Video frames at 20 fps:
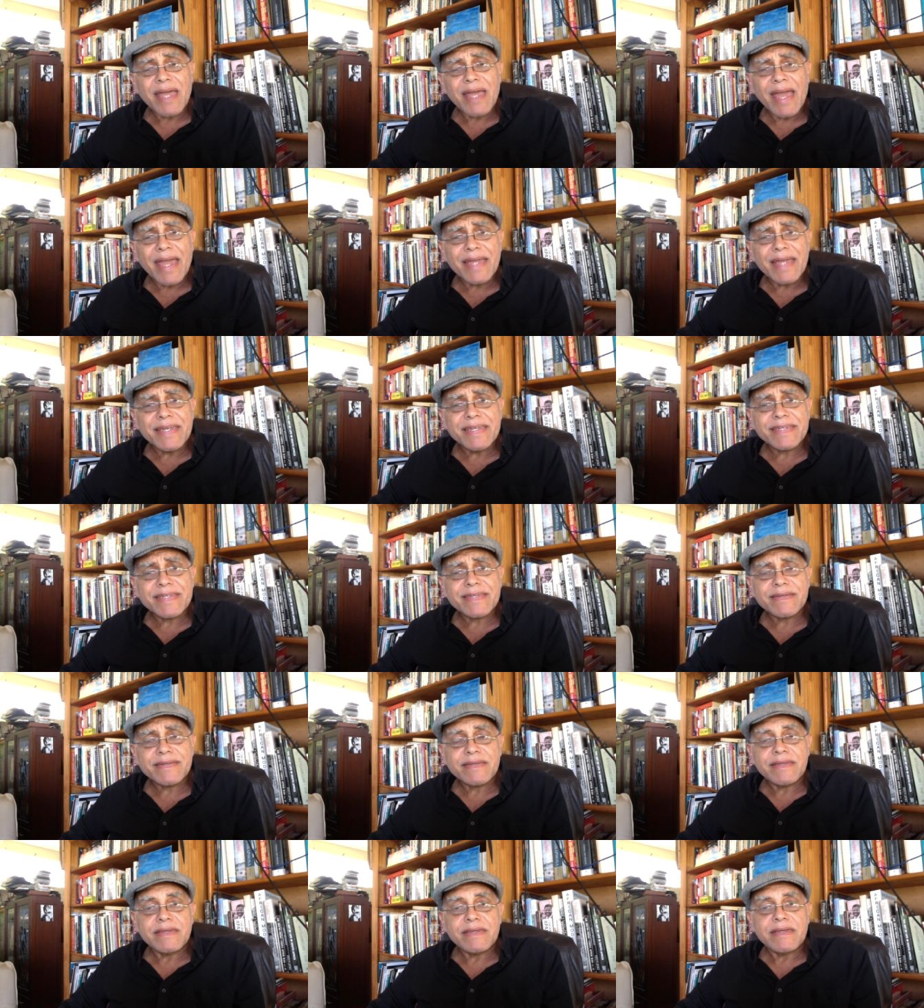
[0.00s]
And
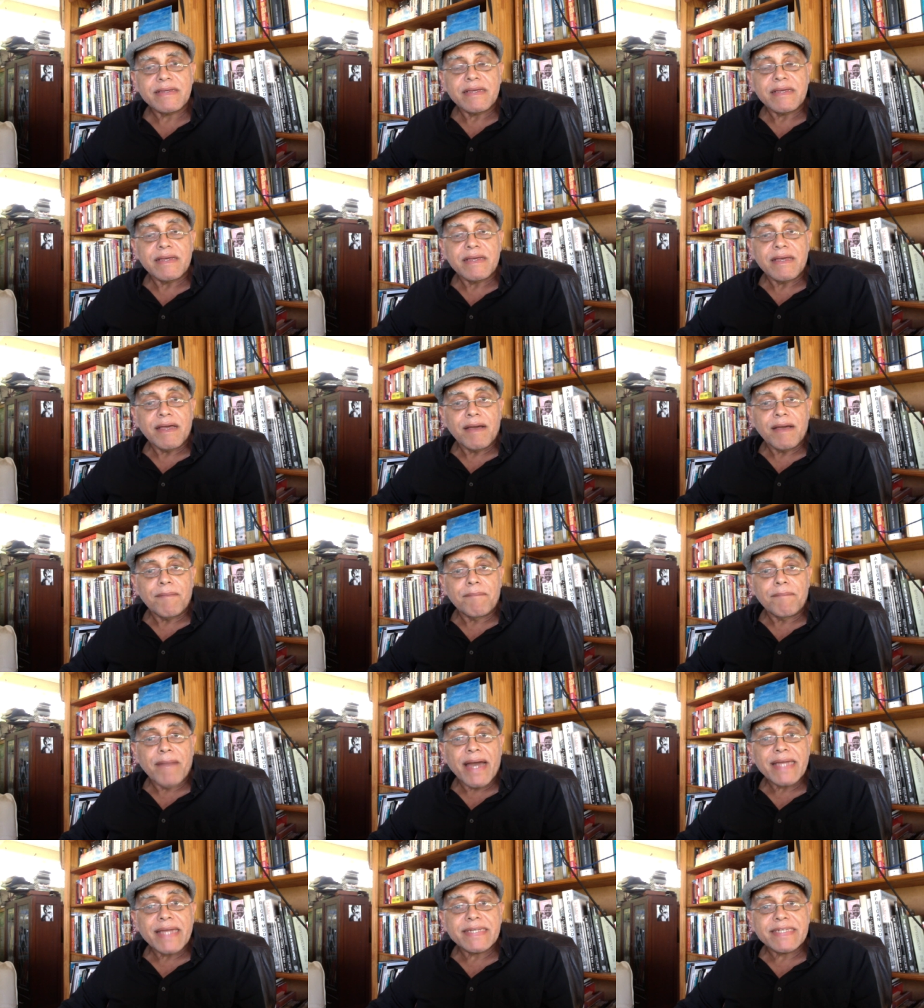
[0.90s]

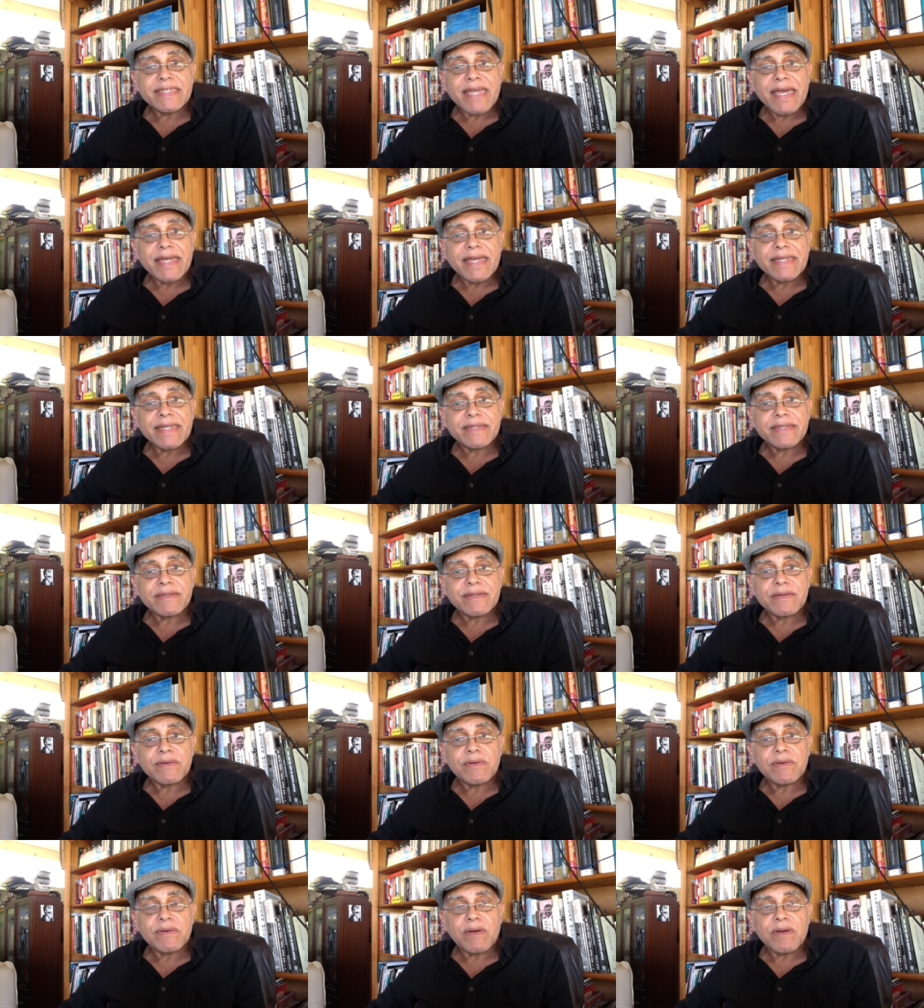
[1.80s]
my dad
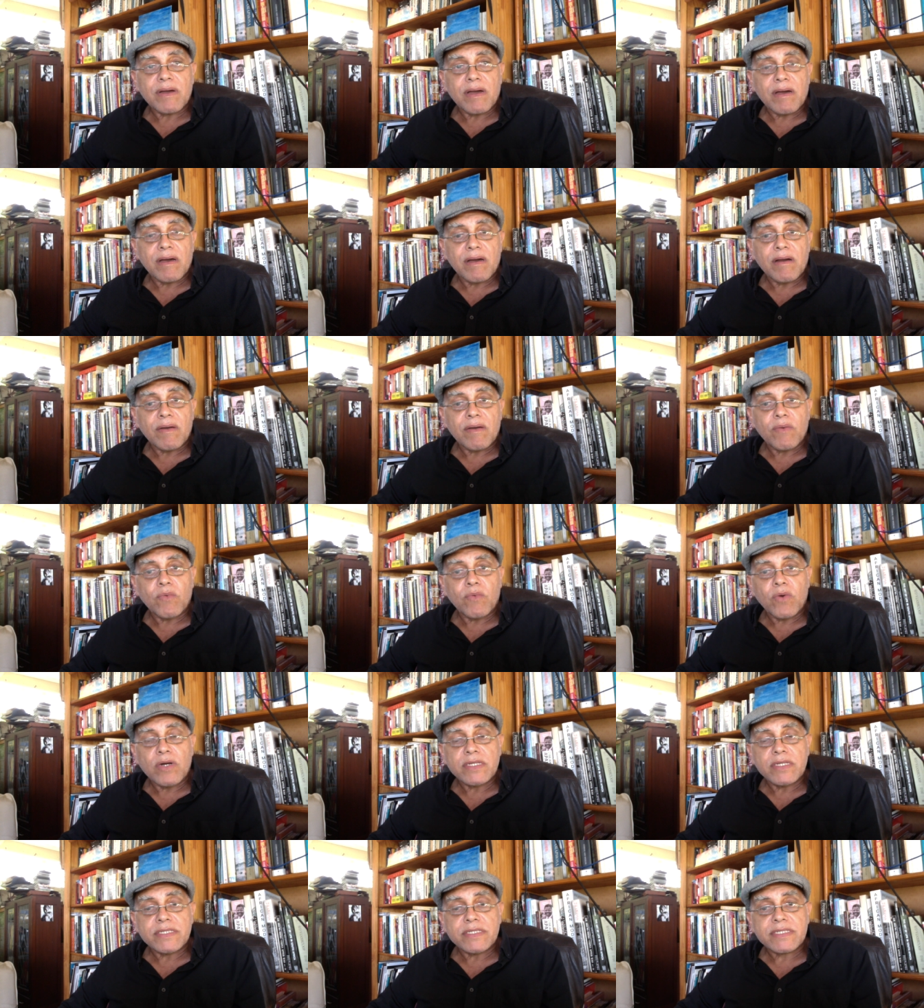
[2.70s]

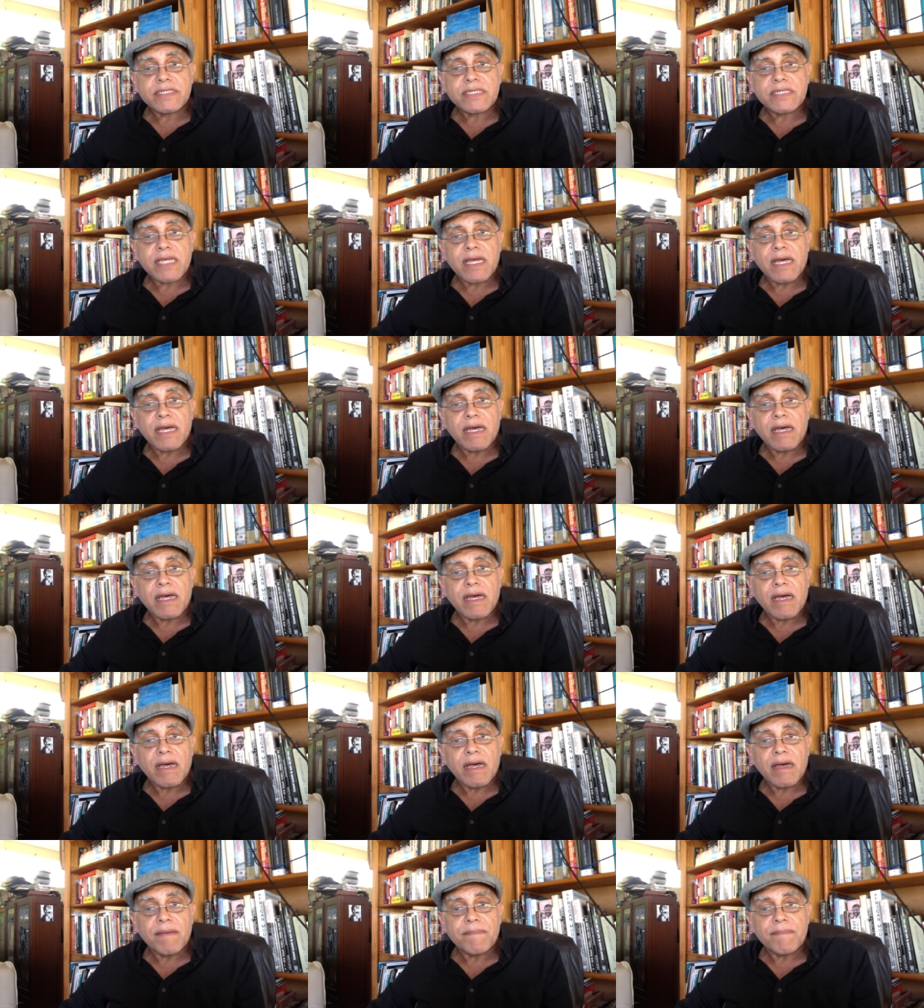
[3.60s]
was
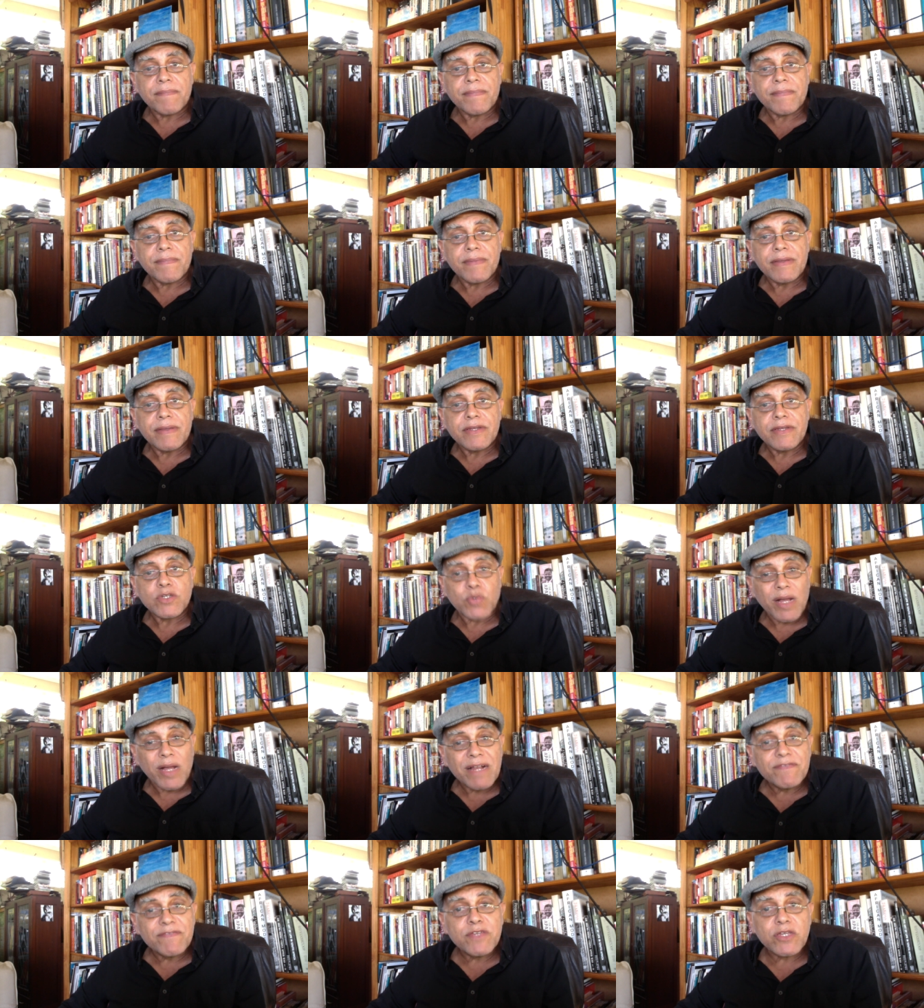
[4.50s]
12
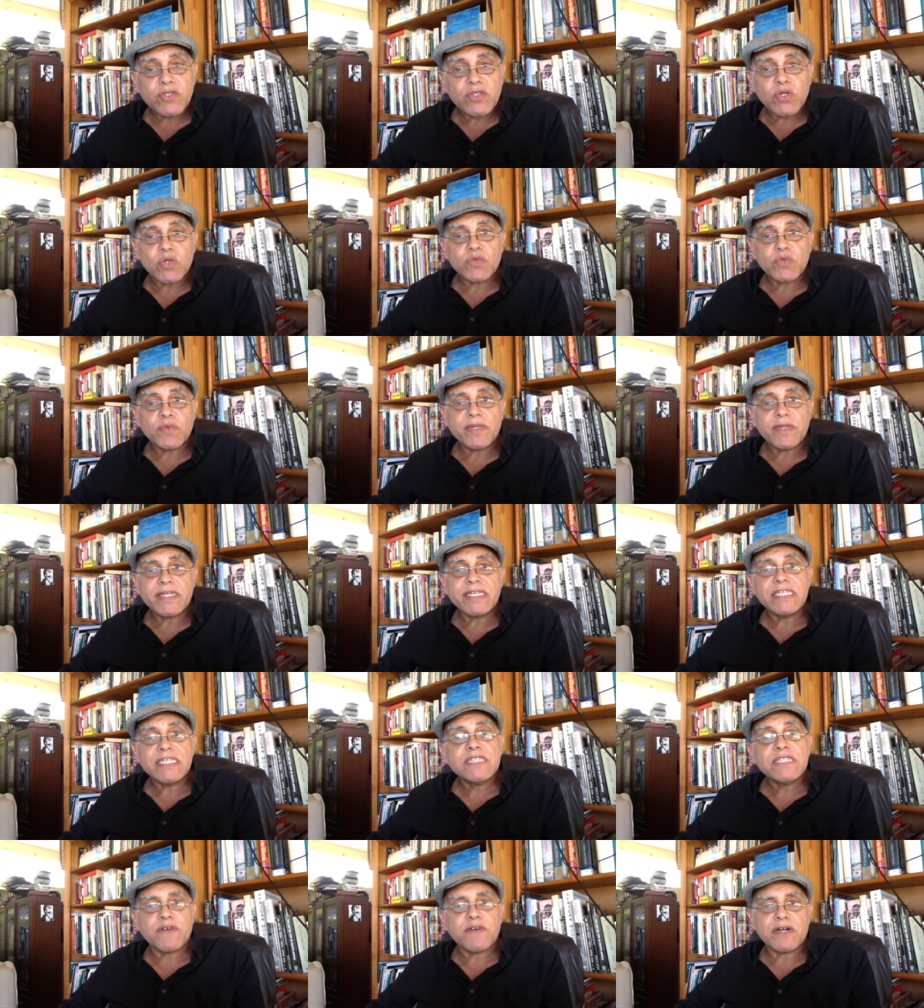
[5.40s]
years old when
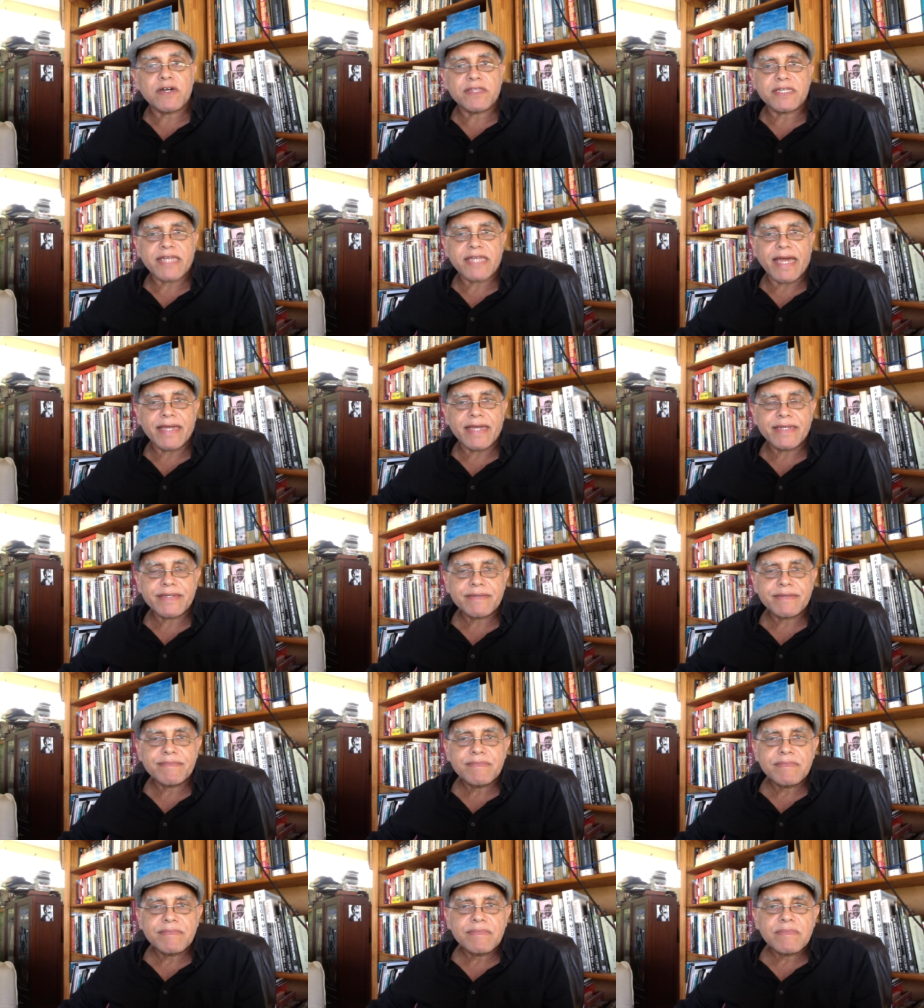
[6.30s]
his father died
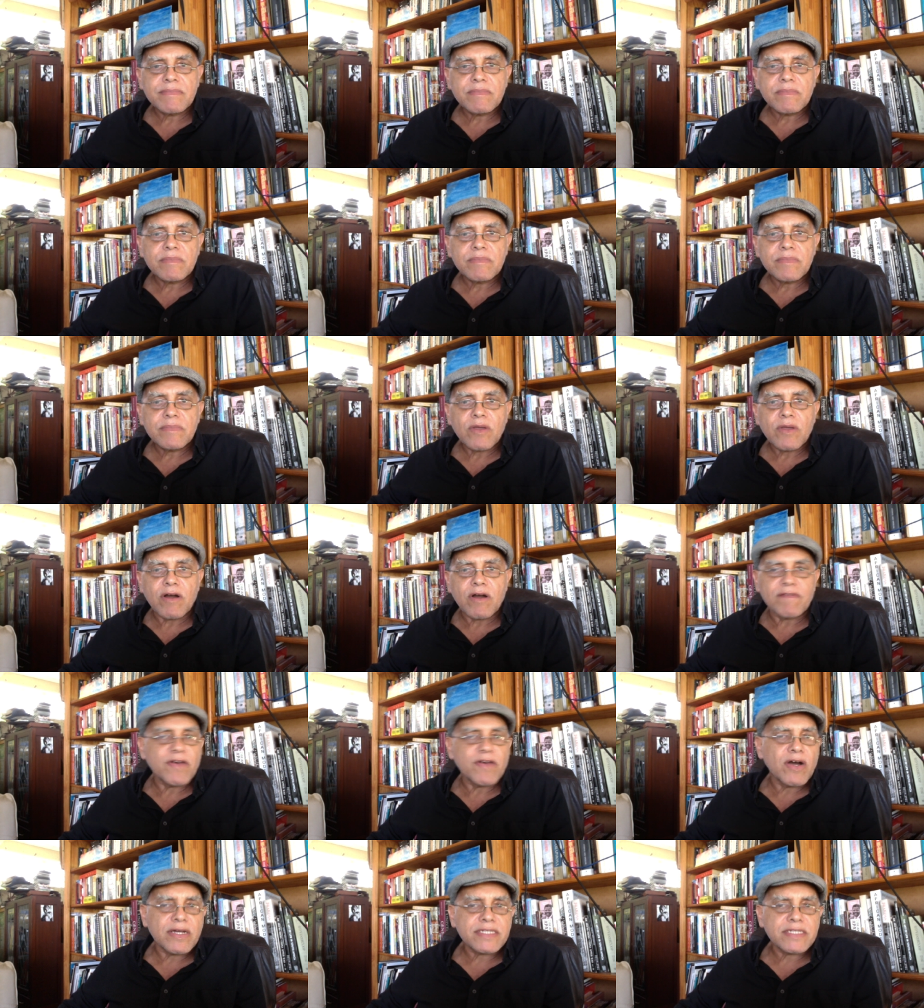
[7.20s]
of
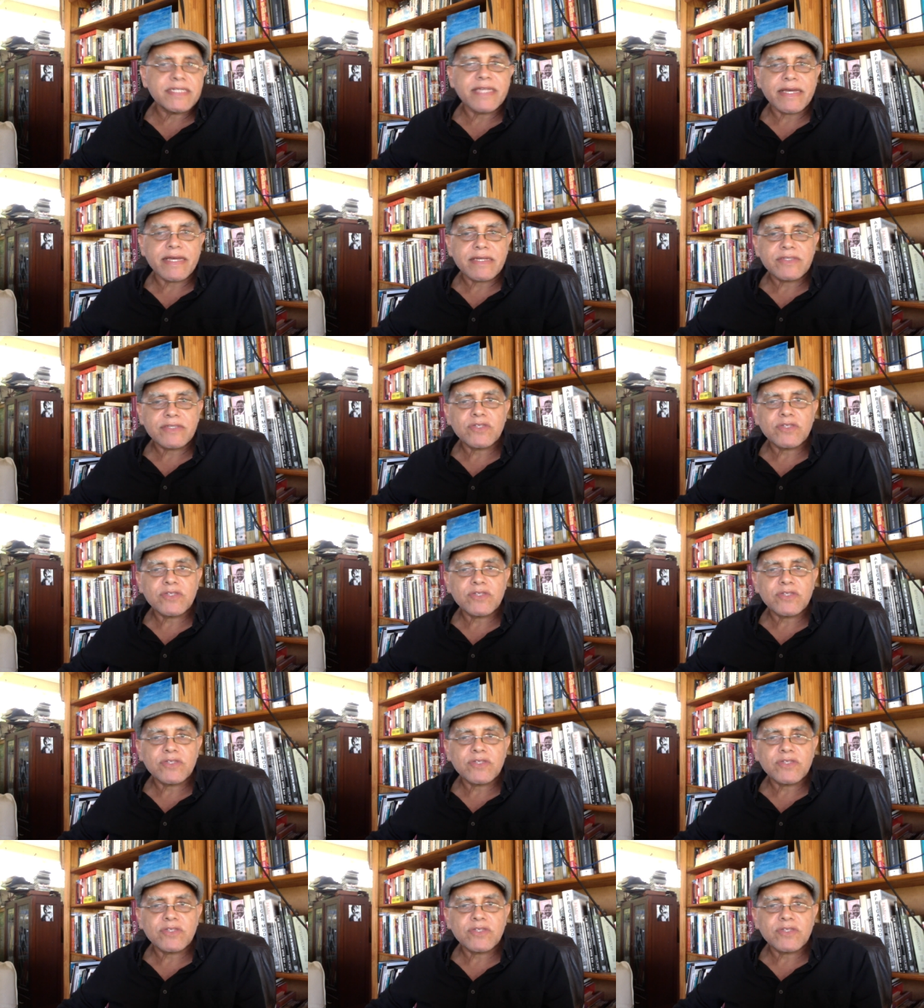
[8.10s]
a heart attack.